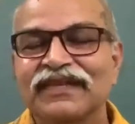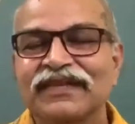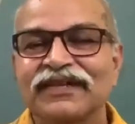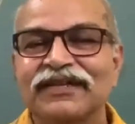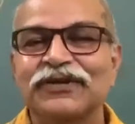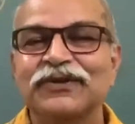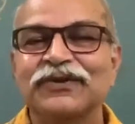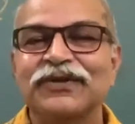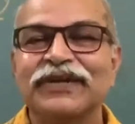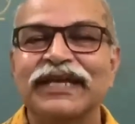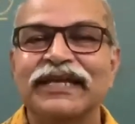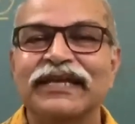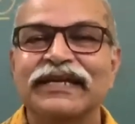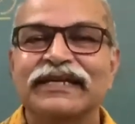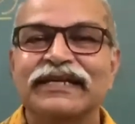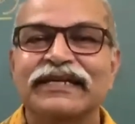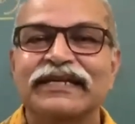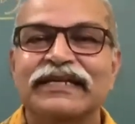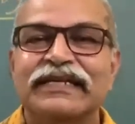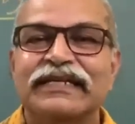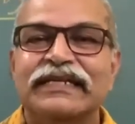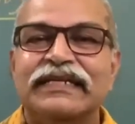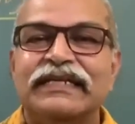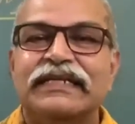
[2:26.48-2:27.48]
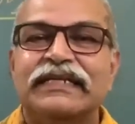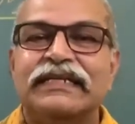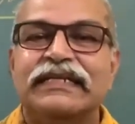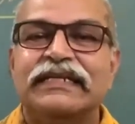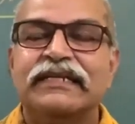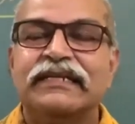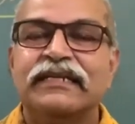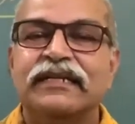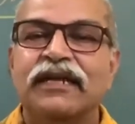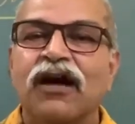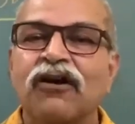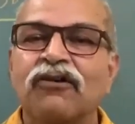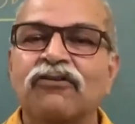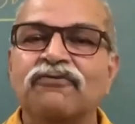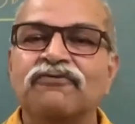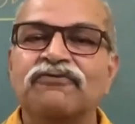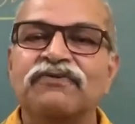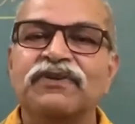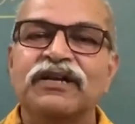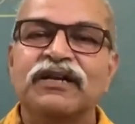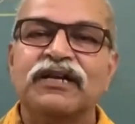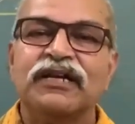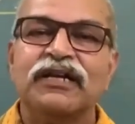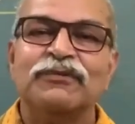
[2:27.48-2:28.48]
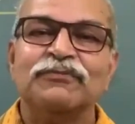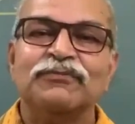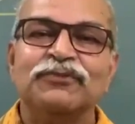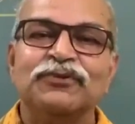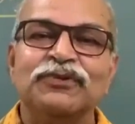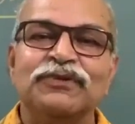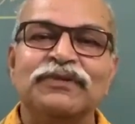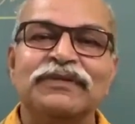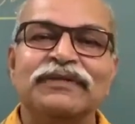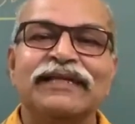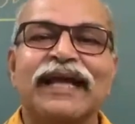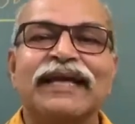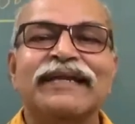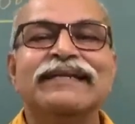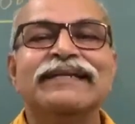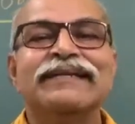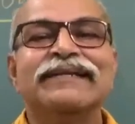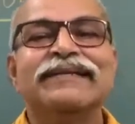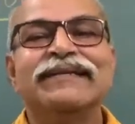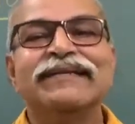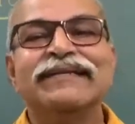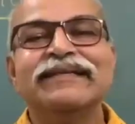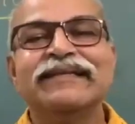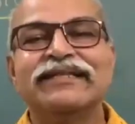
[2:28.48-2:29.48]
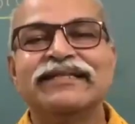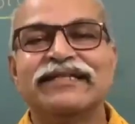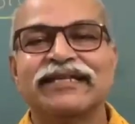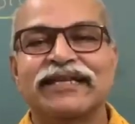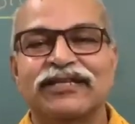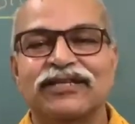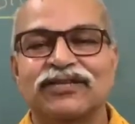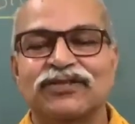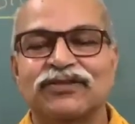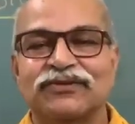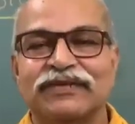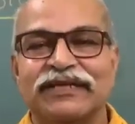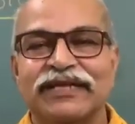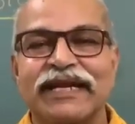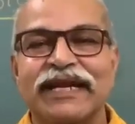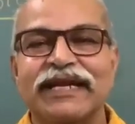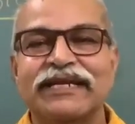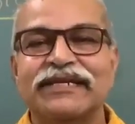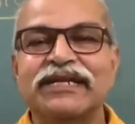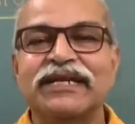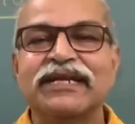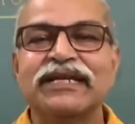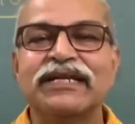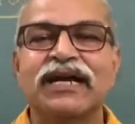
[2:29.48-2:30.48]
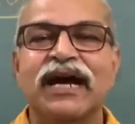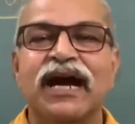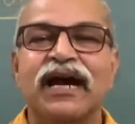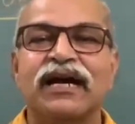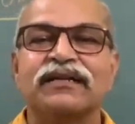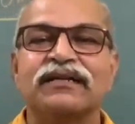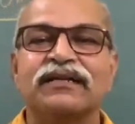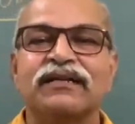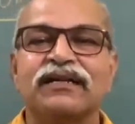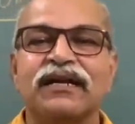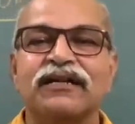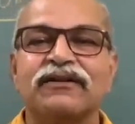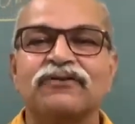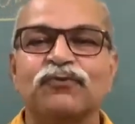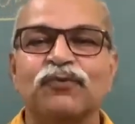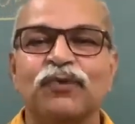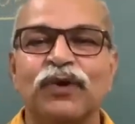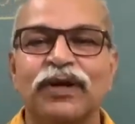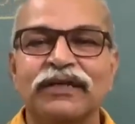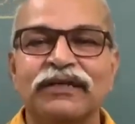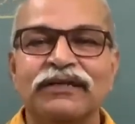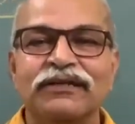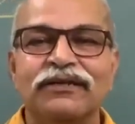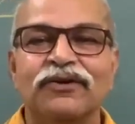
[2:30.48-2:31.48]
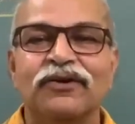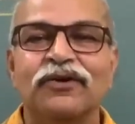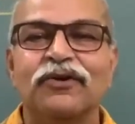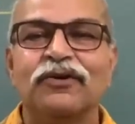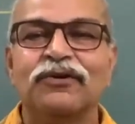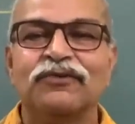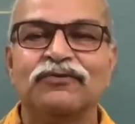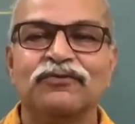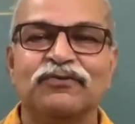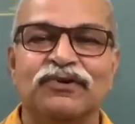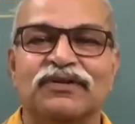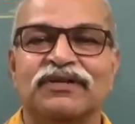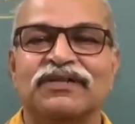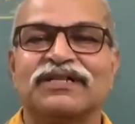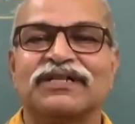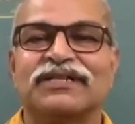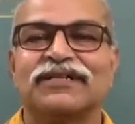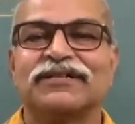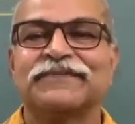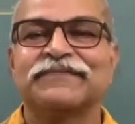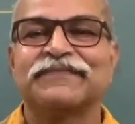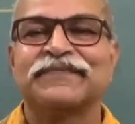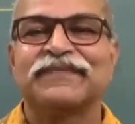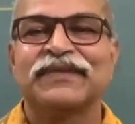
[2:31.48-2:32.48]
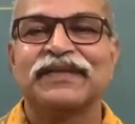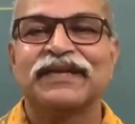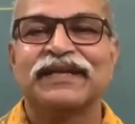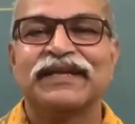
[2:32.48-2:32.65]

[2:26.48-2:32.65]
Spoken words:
Okay. Now we come to 19th century, 1801 onwards.